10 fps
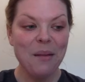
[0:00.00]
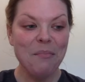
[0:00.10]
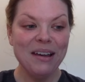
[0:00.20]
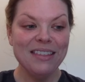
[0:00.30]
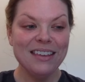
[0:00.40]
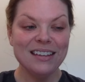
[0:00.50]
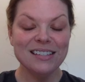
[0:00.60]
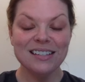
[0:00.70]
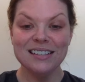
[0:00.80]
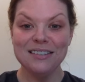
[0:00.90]
but
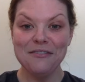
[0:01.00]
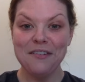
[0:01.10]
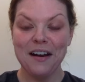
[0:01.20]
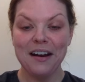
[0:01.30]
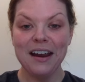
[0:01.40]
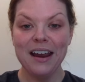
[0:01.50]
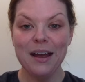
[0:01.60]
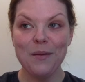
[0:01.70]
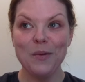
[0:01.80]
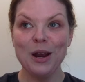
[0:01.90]
this is a
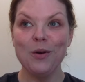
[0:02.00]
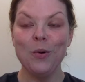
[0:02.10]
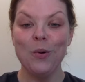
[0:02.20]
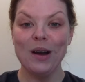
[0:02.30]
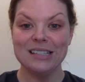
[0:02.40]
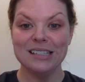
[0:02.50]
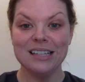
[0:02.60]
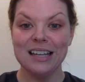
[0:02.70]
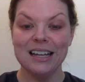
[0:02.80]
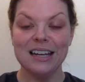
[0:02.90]
very
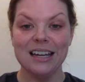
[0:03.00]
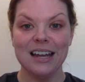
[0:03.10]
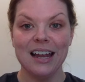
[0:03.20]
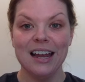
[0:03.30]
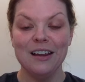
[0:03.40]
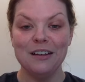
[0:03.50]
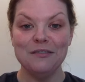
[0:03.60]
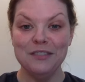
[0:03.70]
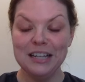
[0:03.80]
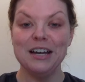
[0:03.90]
requested
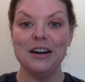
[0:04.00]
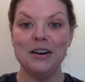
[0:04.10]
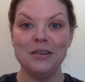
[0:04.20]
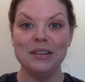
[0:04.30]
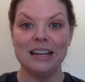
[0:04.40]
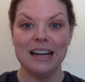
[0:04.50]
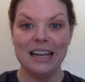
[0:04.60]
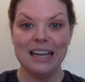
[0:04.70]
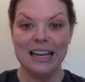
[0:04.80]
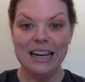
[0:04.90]
video that I
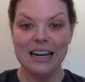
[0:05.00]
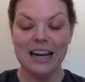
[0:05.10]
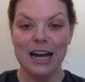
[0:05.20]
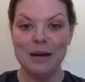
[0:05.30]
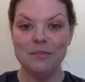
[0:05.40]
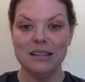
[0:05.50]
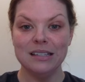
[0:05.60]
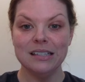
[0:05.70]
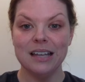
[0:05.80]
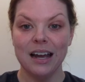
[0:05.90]
get.
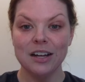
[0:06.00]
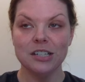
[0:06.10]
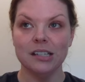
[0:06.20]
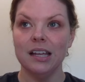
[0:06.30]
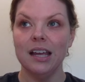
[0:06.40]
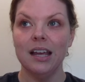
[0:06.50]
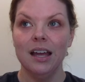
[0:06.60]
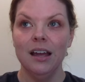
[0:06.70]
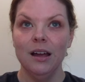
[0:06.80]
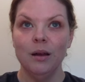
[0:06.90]
This is actually
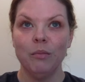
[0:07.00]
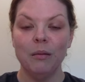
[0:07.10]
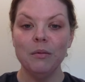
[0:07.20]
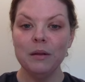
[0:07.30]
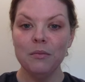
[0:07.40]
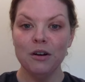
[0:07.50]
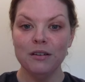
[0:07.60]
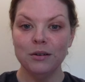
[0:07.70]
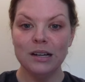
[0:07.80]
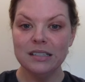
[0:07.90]
probably more
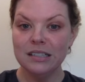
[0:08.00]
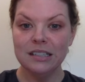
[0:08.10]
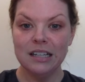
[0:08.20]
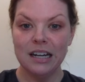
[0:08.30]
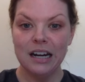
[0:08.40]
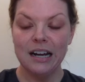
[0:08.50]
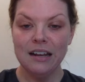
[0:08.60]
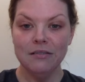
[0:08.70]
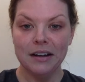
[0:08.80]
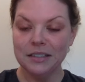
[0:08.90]
requested than
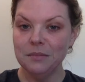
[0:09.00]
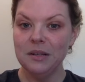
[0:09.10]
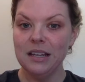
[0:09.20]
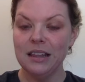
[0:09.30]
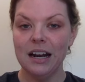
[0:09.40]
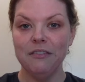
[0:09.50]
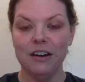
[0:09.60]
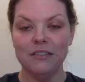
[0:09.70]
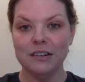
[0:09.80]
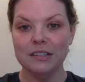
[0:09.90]
any recipe that I've
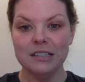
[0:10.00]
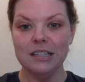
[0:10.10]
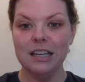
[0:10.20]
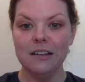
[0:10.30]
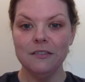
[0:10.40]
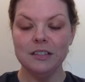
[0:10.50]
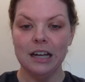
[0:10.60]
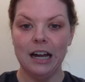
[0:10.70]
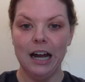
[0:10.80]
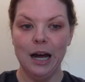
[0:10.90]
ever received.
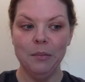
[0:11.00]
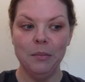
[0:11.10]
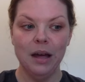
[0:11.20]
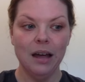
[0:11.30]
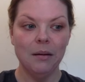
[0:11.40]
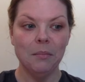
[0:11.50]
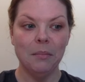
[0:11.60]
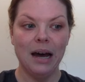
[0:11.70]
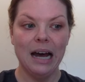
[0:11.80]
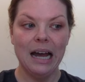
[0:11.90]

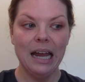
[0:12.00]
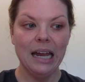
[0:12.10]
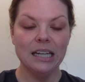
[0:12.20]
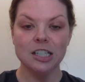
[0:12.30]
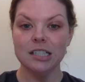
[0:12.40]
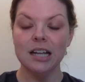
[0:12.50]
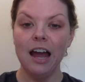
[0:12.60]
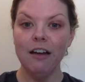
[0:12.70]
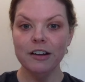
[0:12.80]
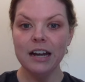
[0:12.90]
My just
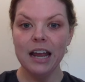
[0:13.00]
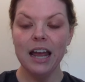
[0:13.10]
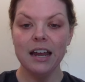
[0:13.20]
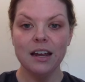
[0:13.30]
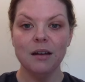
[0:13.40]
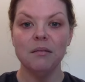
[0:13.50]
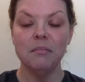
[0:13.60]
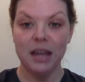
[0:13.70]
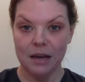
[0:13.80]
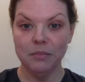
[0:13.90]
everyday
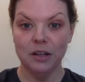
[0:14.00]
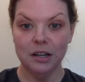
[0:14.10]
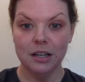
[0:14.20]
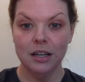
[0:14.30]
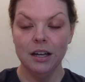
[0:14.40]
makeup look.